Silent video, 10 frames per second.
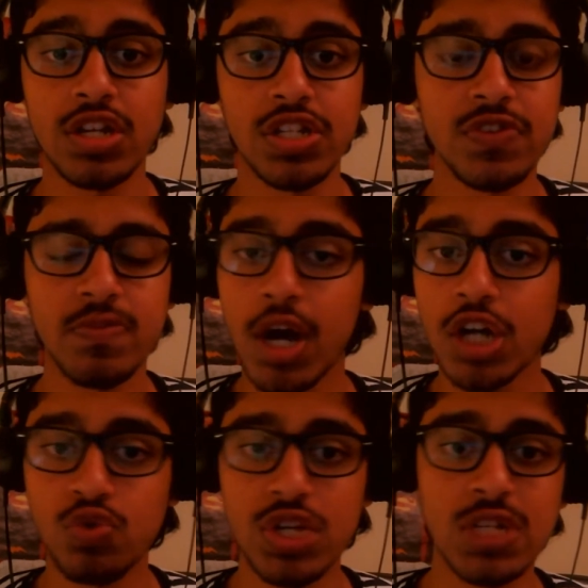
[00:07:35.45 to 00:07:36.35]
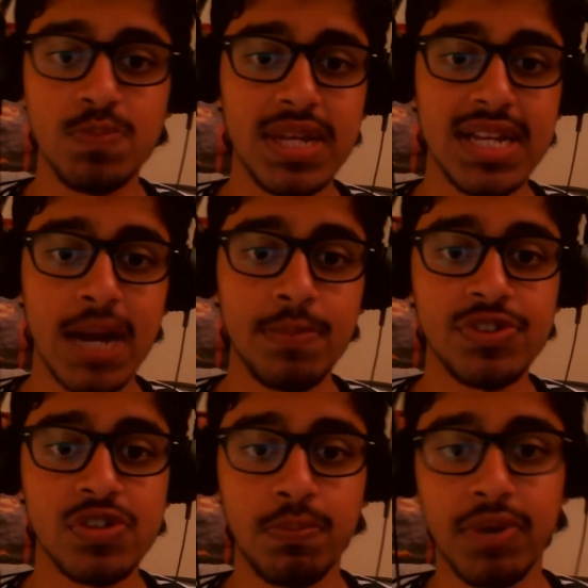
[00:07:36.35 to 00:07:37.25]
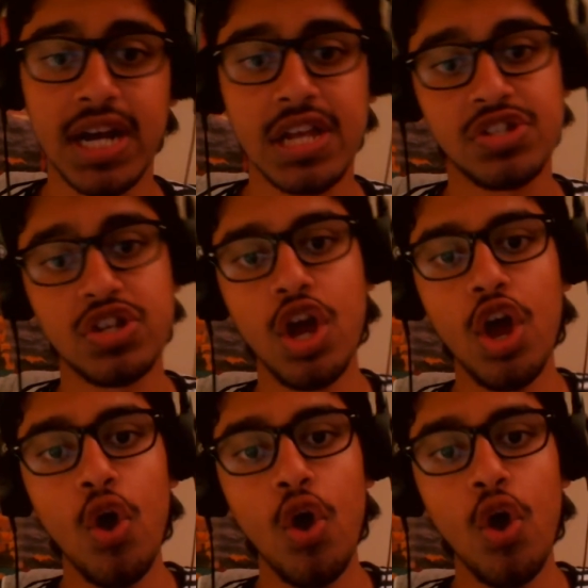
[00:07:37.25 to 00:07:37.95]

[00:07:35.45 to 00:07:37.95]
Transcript: because it was Mach 20 speed. I'm not surprised.